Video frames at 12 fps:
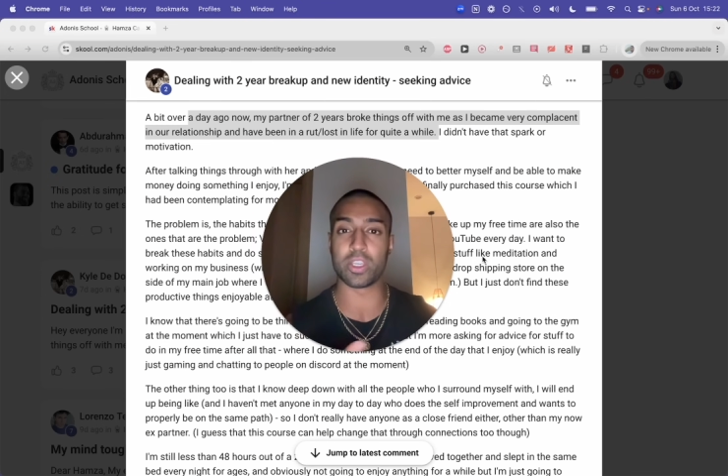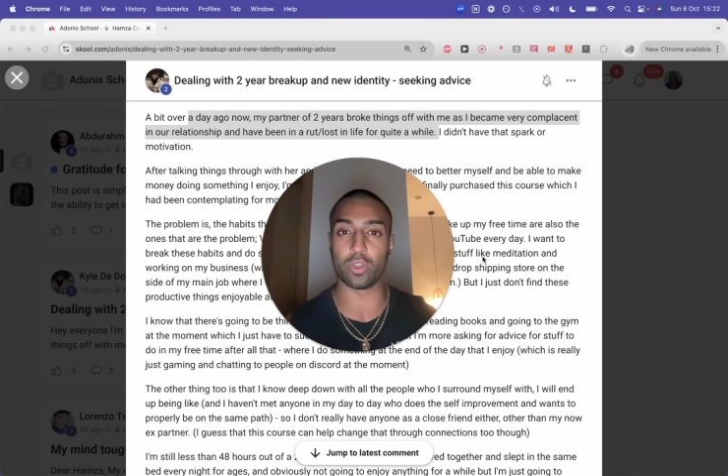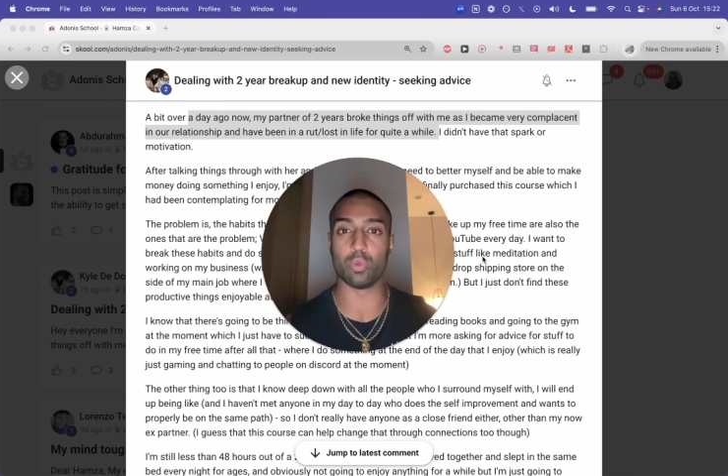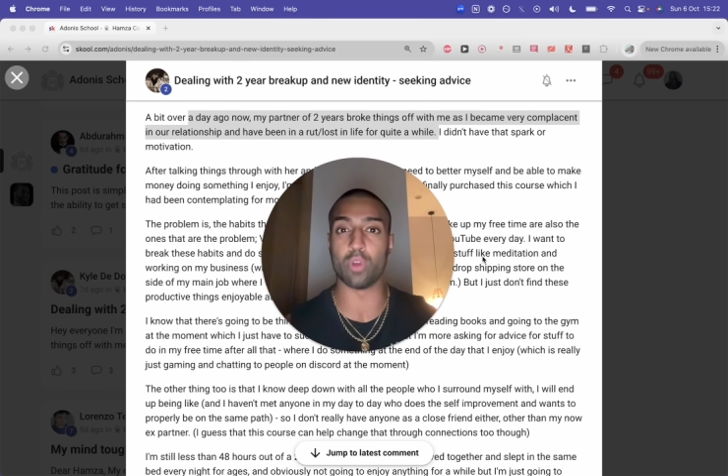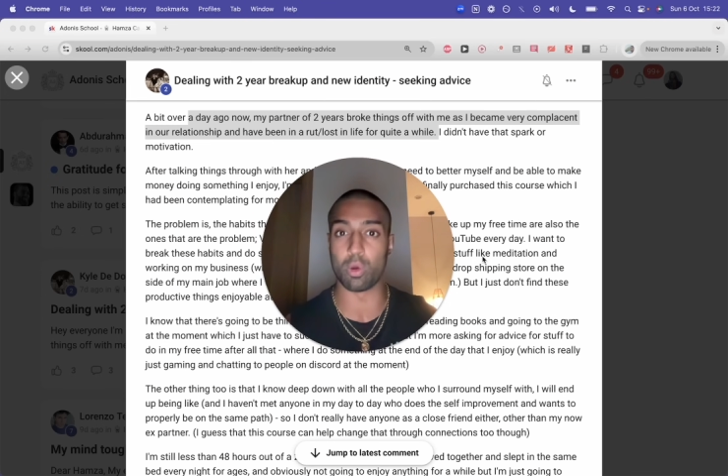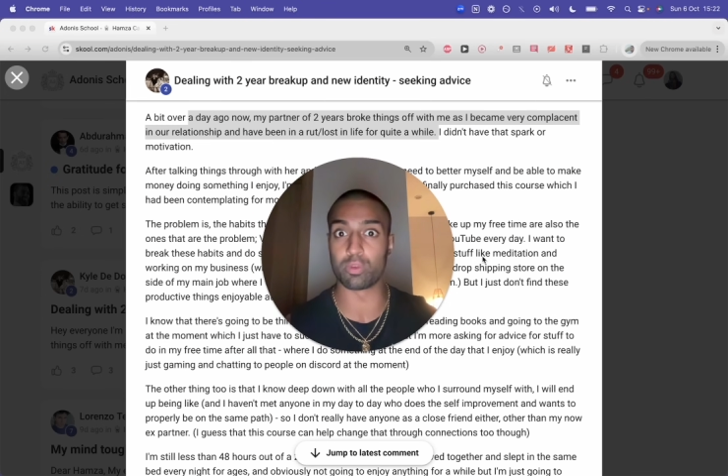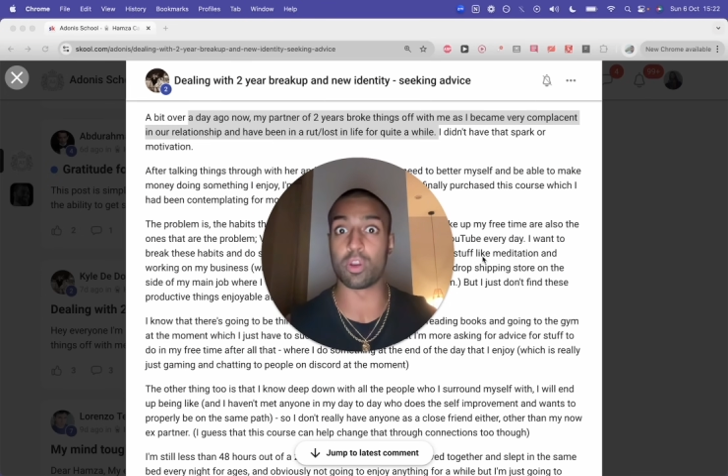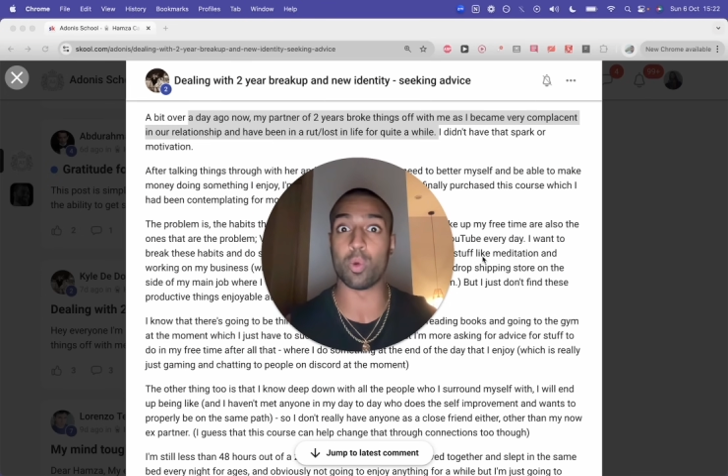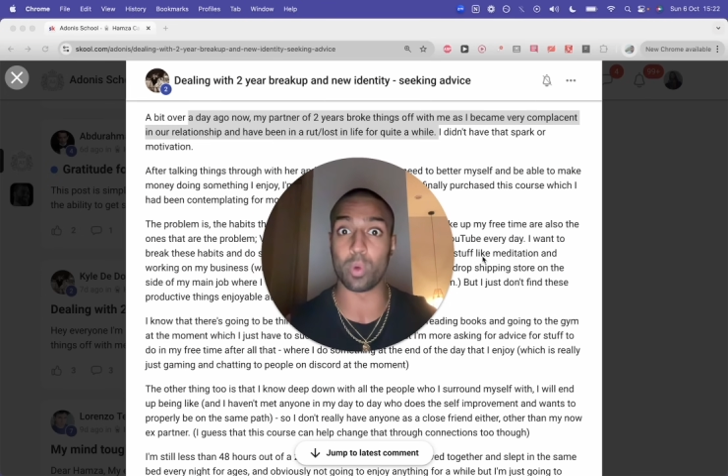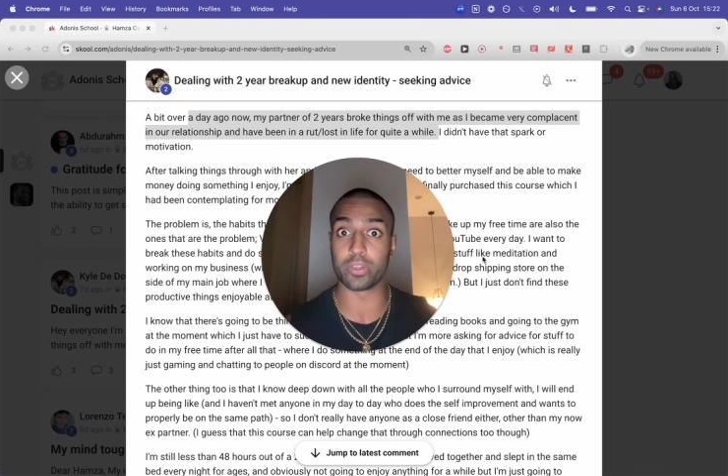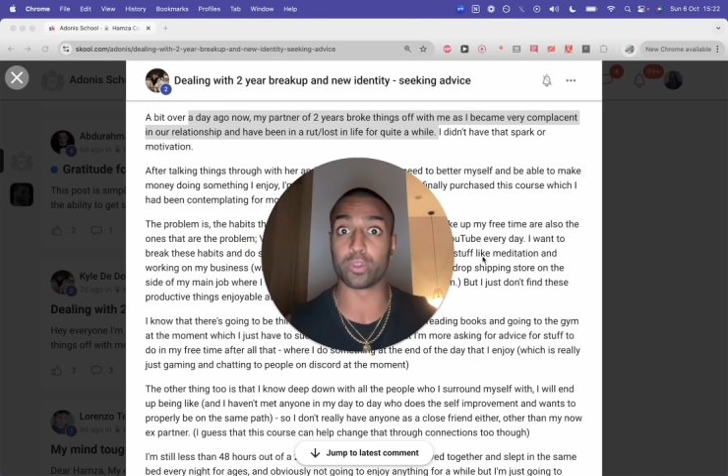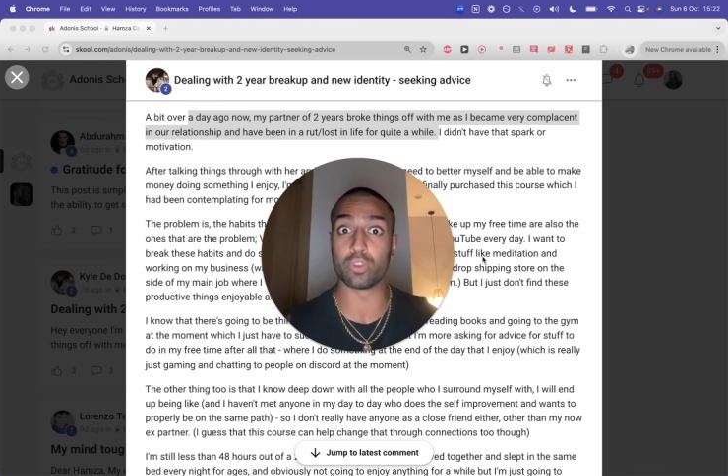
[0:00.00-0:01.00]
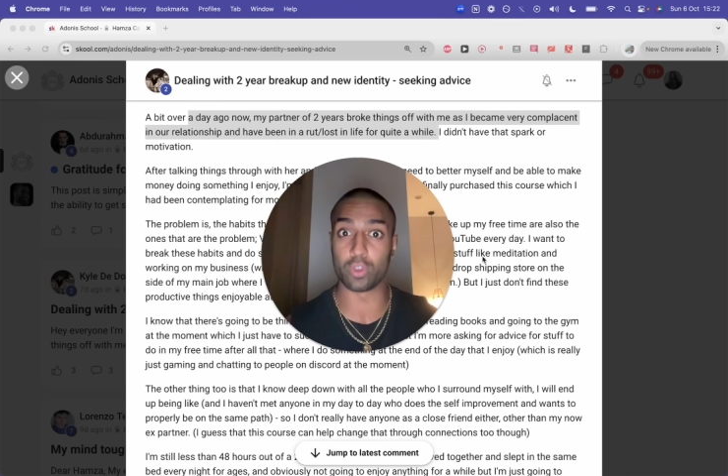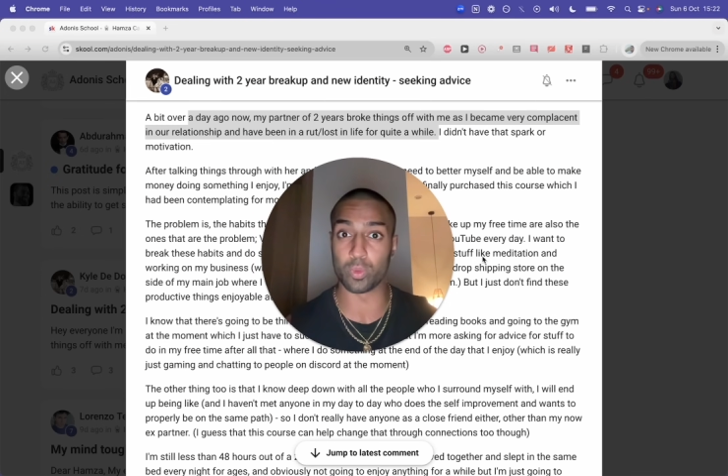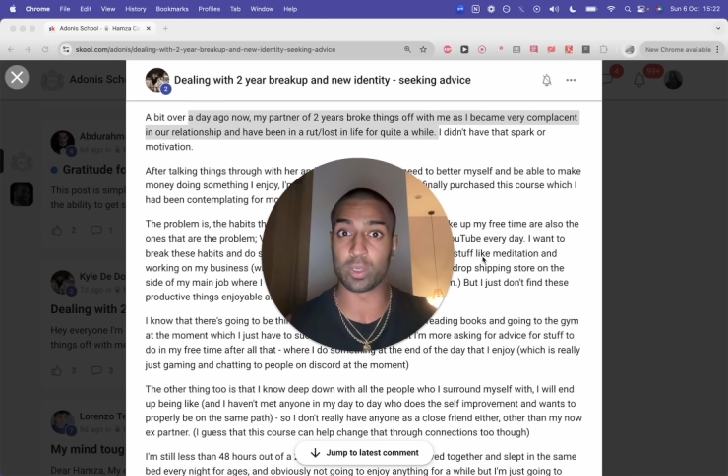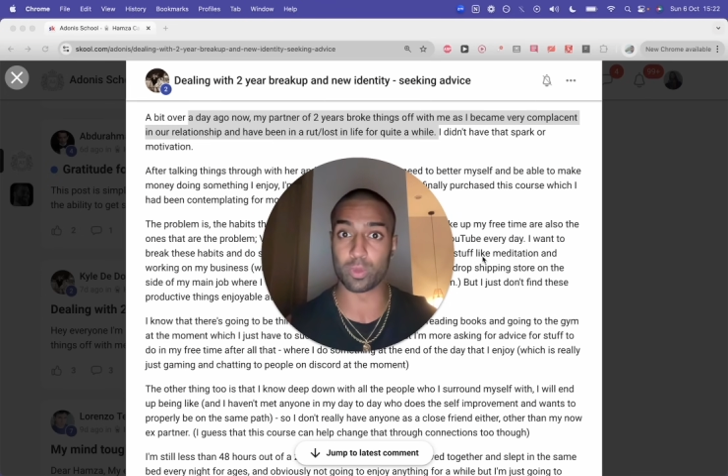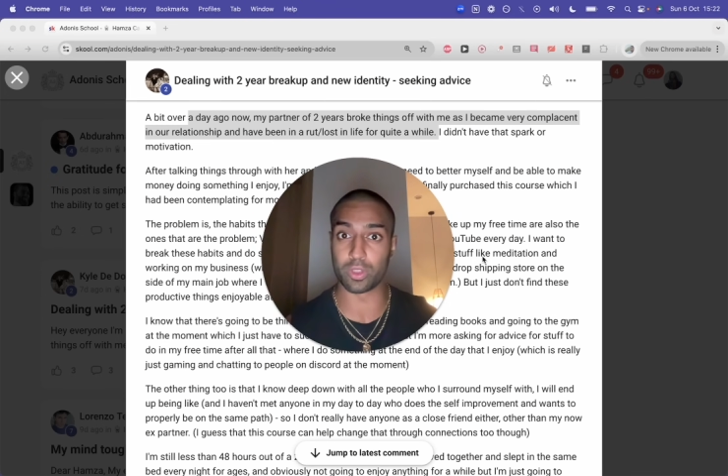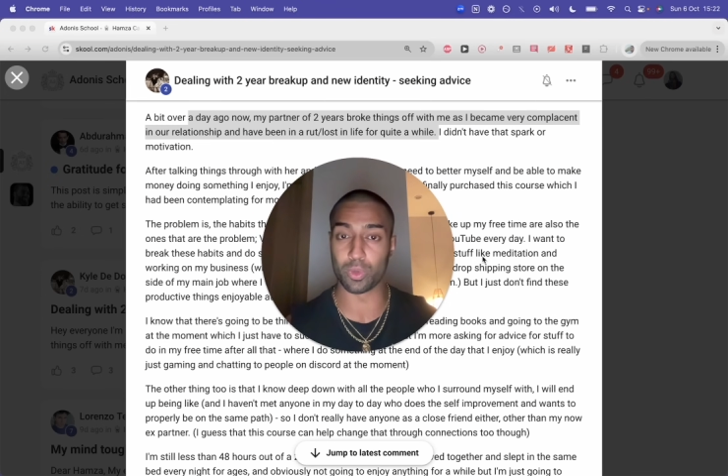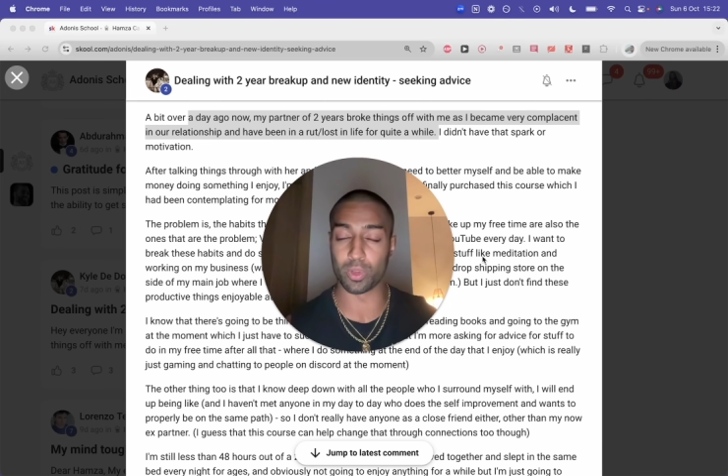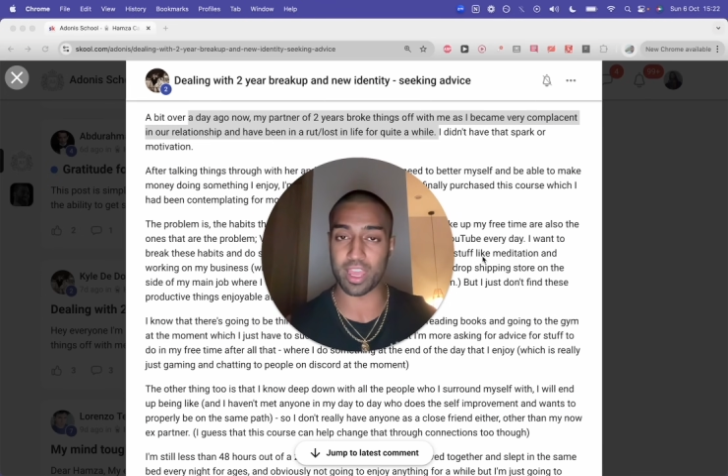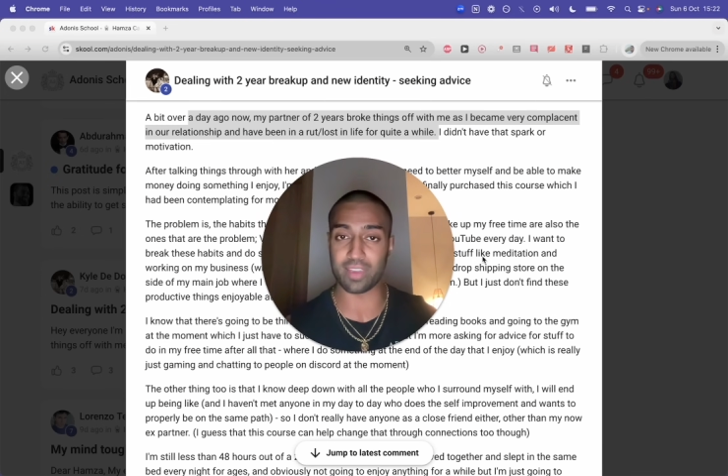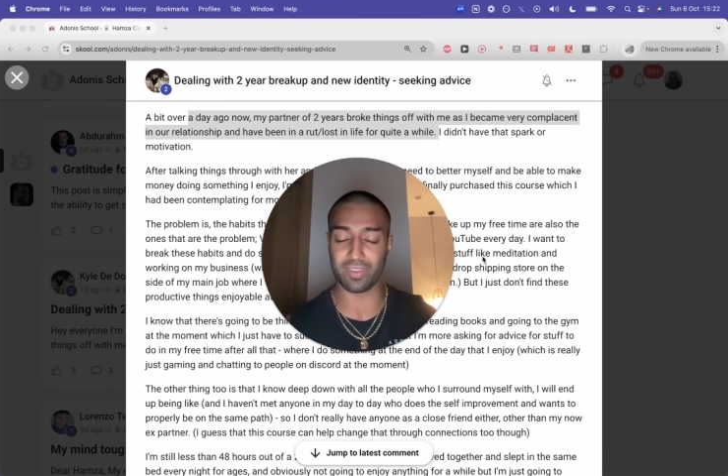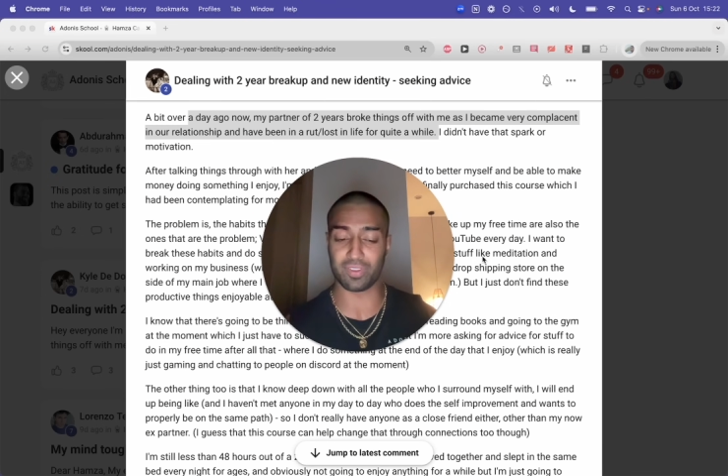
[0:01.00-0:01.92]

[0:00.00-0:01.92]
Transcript: you don't know what you're doing with your life.